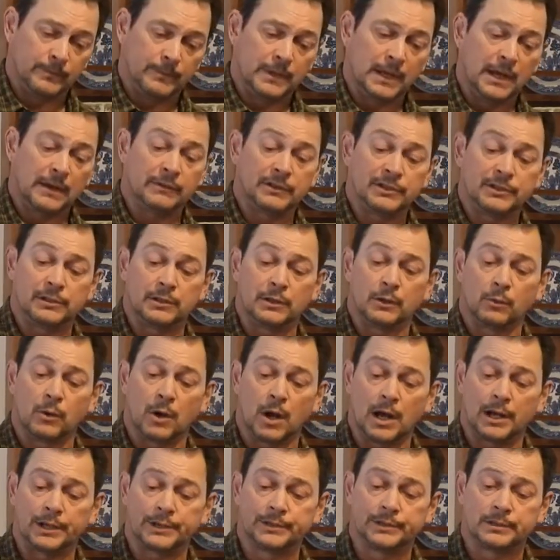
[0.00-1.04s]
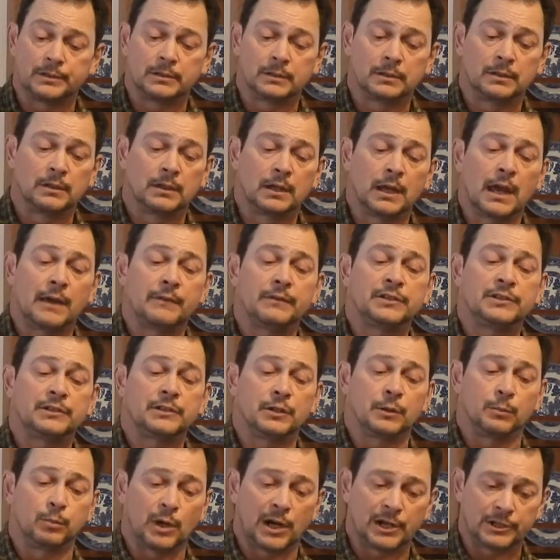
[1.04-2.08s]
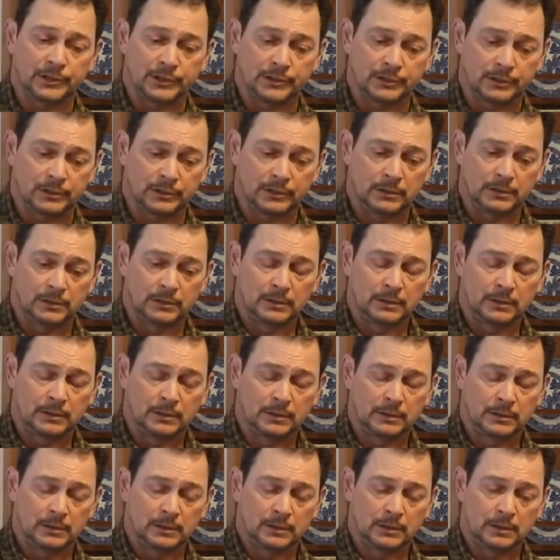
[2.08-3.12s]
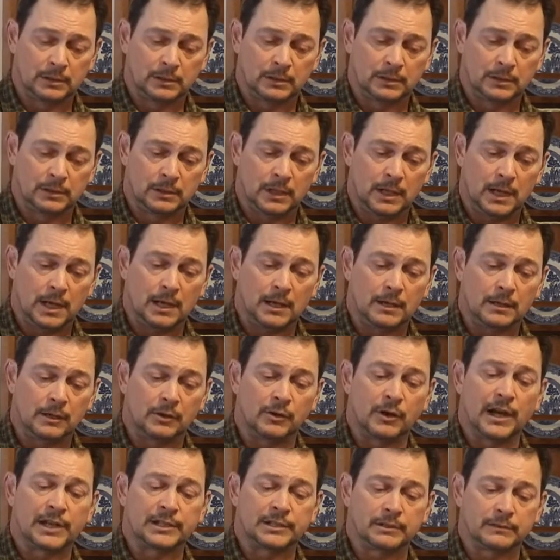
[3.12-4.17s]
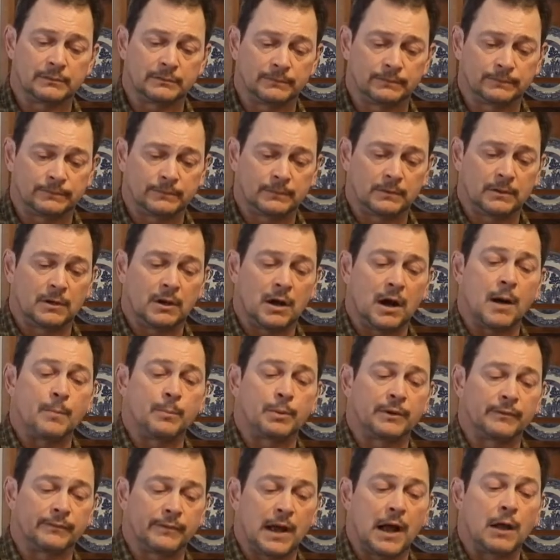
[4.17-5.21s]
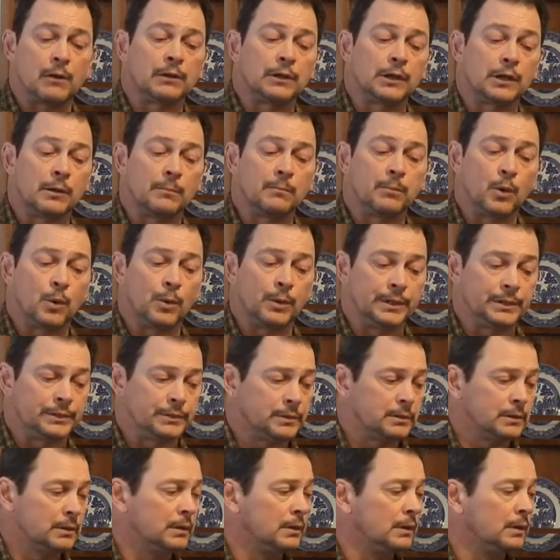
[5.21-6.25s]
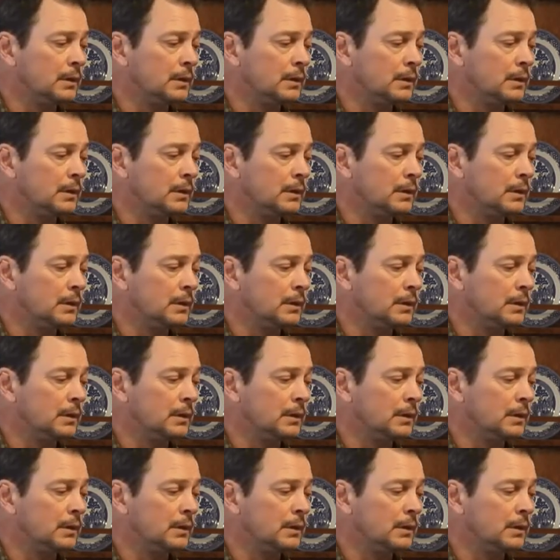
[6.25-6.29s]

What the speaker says: heavy steel rods, heavy steel brushes, and aggressive copper fouling components